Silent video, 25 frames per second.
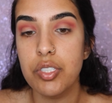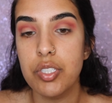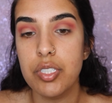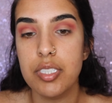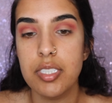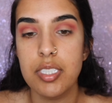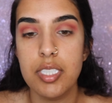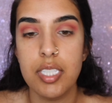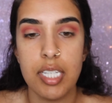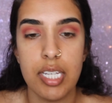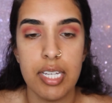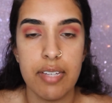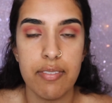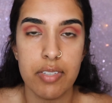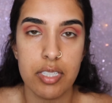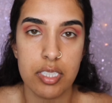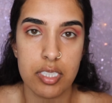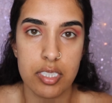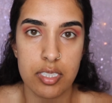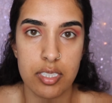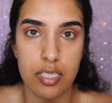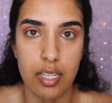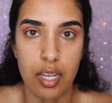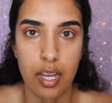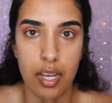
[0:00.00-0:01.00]
just to give
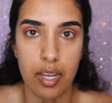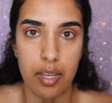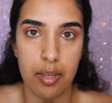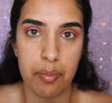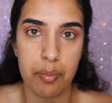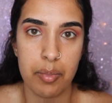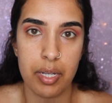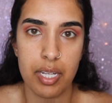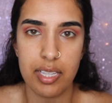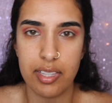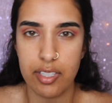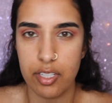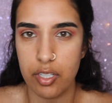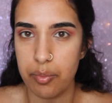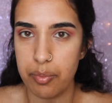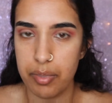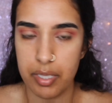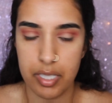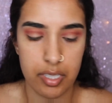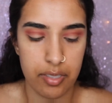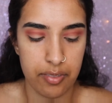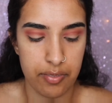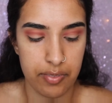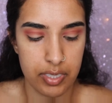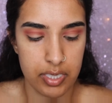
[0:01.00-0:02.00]
us a little
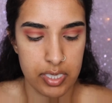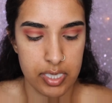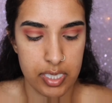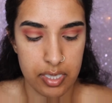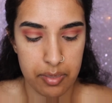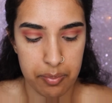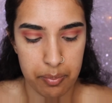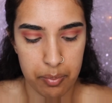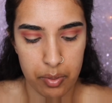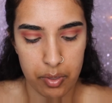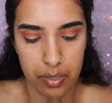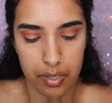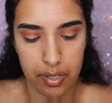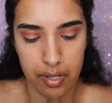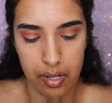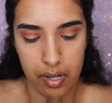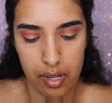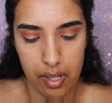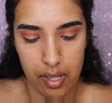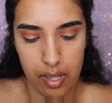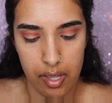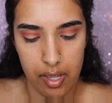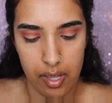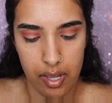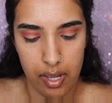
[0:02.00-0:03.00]
bit of a deeper
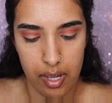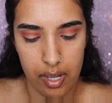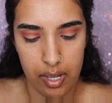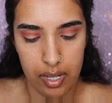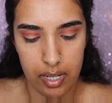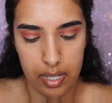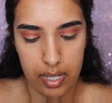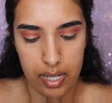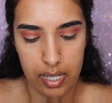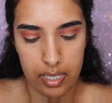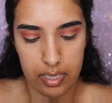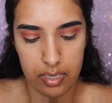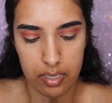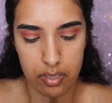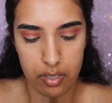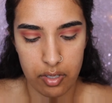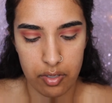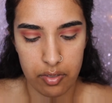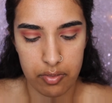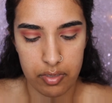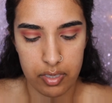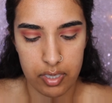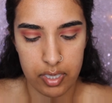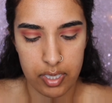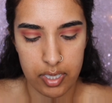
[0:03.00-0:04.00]
color
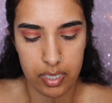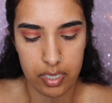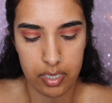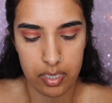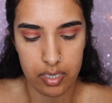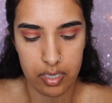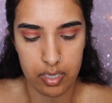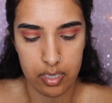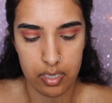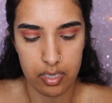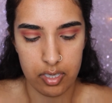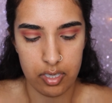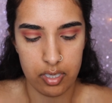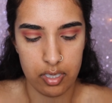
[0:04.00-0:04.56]
over there.